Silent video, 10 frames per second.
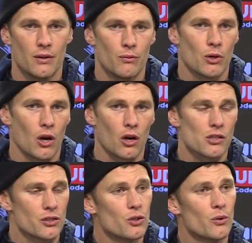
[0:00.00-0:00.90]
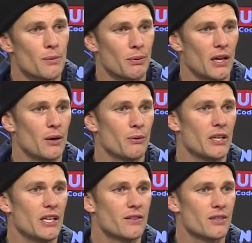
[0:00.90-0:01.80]
regardless of who we play, we
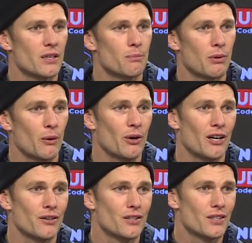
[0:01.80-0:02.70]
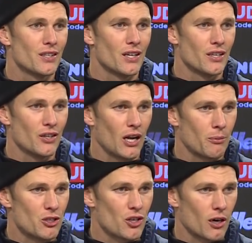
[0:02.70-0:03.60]
need to play well. And you got to
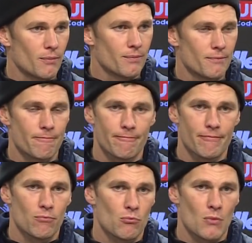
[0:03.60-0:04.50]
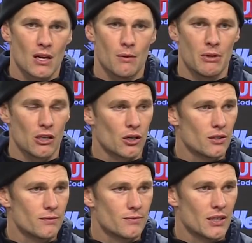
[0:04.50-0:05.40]
be sharp and be
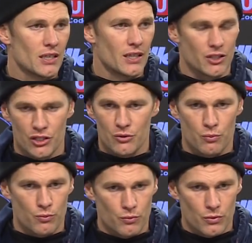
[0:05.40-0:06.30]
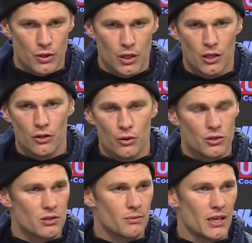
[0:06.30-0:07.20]
alert. And I think just doing
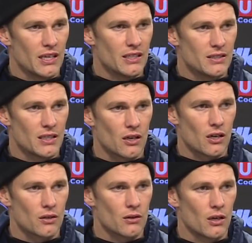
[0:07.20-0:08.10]
some things that are,